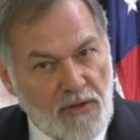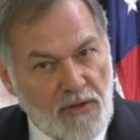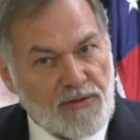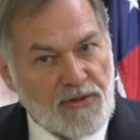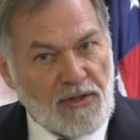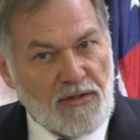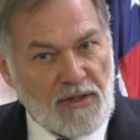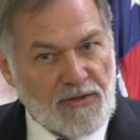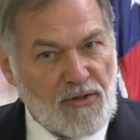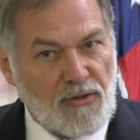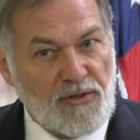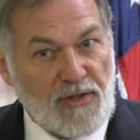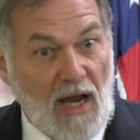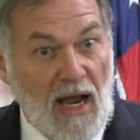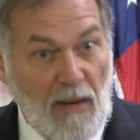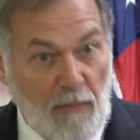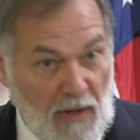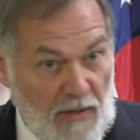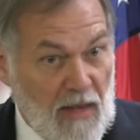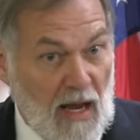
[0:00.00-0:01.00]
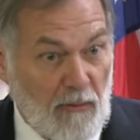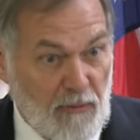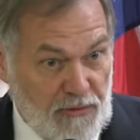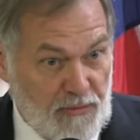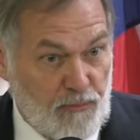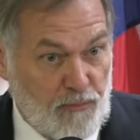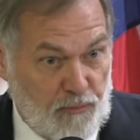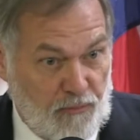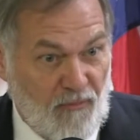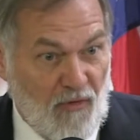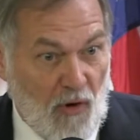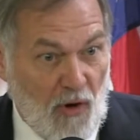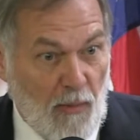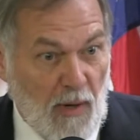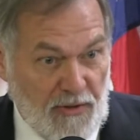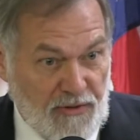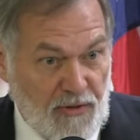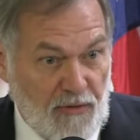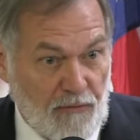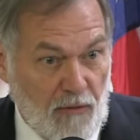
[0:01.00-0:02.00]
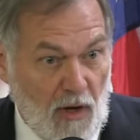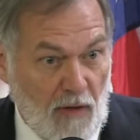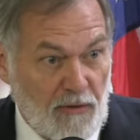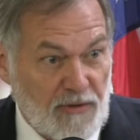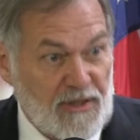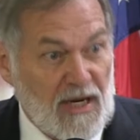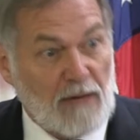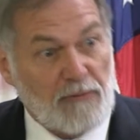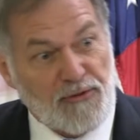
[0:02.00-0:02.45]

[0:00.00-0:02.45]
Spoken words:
see, this is, I was very much involved in this.